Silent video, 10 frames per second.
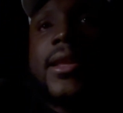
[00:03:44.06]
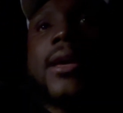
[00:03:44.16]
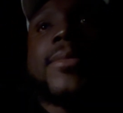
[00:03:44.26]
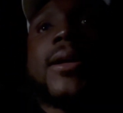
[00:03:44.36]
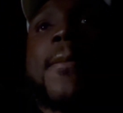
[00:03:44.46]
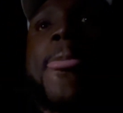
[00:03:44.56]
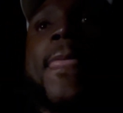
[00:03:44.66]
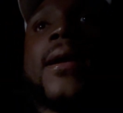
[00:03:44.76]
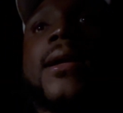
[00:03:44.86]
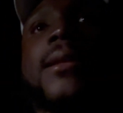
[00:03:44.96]
But
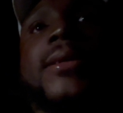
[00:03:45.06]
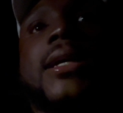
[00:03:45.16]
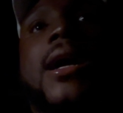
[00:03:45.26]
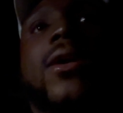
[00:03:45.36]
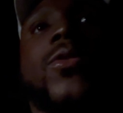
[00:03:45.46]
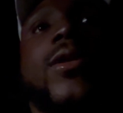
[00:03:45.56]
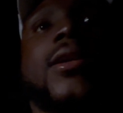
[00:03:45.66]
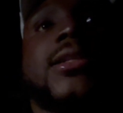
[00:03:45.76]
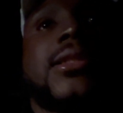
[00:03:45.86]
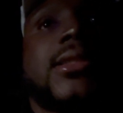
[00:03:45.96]
let me call Quona,
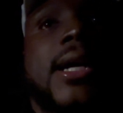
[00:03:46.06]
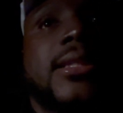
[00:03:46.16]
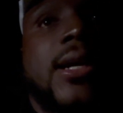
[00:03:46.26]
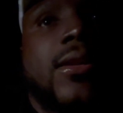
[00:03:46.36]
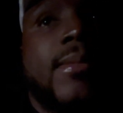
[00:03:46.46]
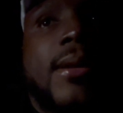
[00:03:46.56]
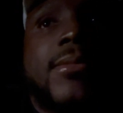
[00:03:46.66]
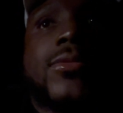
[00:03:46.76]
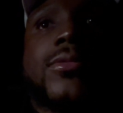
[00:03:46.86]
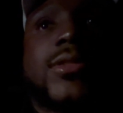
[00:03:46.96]
because I talked to my
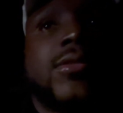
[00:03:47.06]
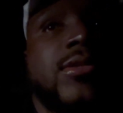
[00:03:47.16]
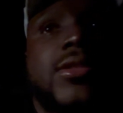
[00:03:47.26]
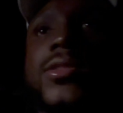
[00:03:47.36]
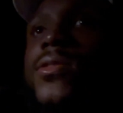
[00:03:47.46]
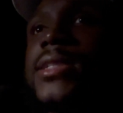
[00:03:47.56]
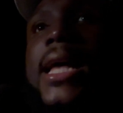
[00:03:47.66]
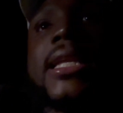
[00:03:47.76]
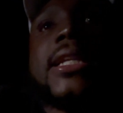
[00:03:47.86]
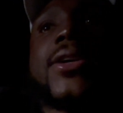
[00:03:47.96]
mom. Soon as soon as I
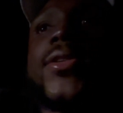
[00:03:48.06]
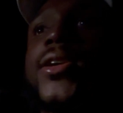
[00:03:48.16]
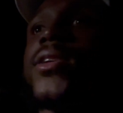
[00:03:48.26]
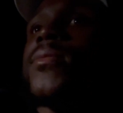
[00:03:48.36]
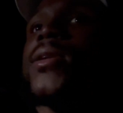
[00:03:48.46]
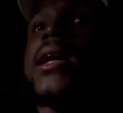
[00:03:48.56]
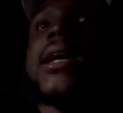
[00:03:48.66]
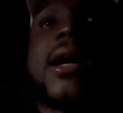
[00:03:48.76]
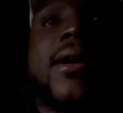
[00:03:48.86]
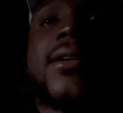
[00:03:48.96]
leave the crib, bro, I
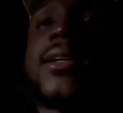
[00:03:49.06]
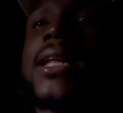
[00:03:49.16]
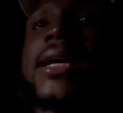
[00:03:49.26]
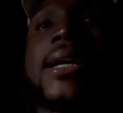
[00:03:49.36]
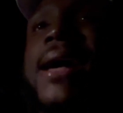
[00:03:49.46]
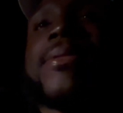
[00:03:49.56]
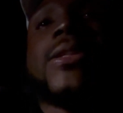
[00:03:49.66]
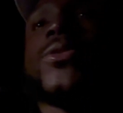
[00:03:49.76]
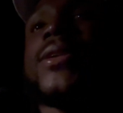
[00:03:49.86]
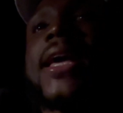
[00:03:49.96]
call her. Like, I've been
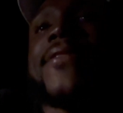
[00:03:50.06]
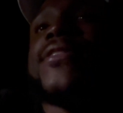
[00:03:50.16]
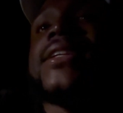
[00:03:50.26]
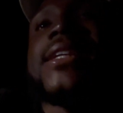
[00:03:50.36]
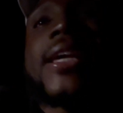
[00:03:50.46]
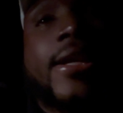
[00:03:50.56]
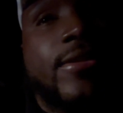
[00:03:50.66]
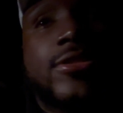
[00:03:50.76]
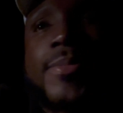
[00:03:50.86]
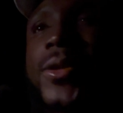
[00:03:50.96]
doing that for
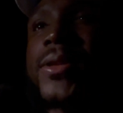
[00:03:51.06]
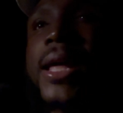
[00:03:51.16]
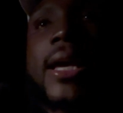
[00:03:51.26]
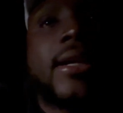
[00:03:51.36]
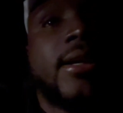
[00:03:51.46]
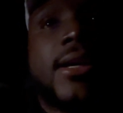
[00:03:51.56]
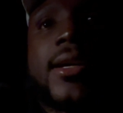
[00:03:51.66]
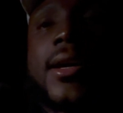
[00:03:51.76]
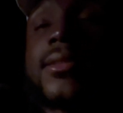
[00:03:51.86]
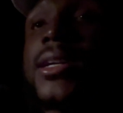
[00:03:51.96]
years, bro. Like,
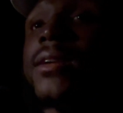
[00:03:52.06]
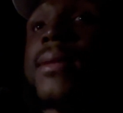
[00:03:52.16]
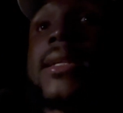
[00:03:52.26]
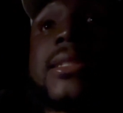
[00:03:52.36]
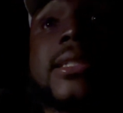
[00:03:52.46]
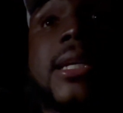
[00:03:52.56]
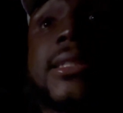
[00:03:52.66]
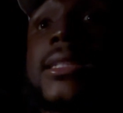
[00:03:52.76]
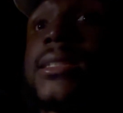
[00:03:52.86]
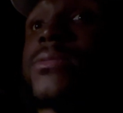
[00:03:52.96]
I'm talking about since
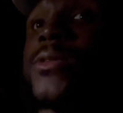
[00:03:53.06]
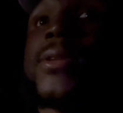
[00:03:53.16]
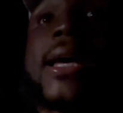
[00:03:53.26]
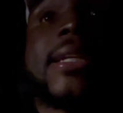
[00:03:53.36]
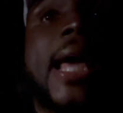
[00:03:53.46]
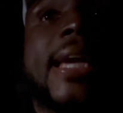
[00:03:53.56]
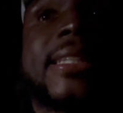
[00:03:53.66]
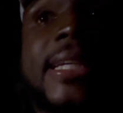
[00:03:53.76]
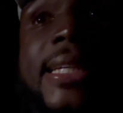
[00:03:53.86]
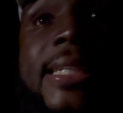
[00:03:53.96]
since we were like
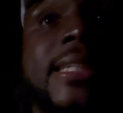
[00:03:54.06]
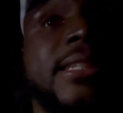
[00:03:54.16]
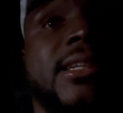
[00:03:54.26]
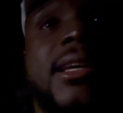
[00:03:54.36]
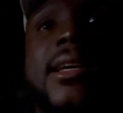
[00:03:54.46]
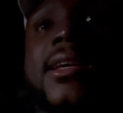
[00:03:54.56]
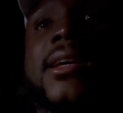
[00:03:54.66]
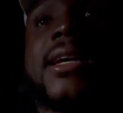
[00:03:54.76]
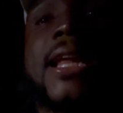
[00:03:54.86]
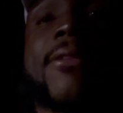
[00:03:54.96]
nineteen,
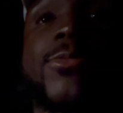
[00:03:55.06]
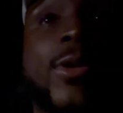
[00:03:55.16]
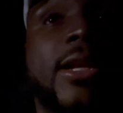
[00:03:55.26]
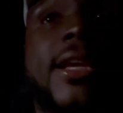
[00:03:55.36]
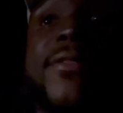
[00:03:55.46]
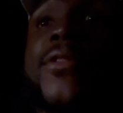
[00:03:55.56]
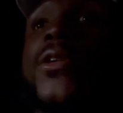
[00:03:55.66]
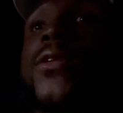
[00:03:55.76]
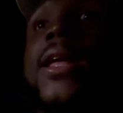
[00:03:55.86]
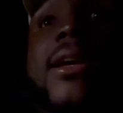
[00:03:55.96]
and I was working at
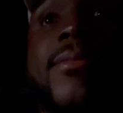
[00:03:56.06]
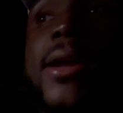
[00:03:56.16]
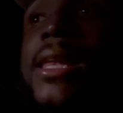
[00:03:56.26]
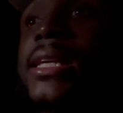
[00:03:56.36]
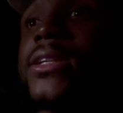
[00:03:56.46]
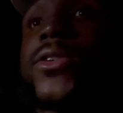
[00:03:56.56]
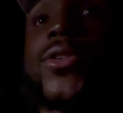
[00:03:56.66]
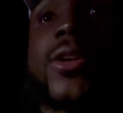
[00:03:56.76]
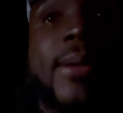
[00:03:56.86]
Frito-Lay, bro. I leave the crib, I